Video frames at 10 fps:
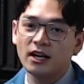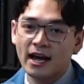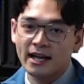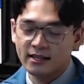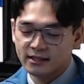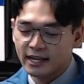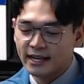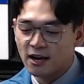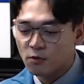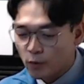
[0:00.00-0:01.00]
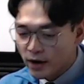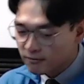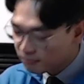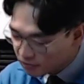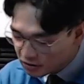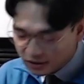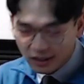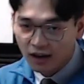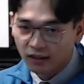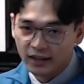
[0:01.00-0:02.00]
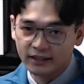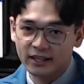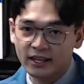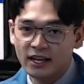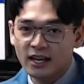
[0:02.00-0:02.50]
at the State House when first got elected.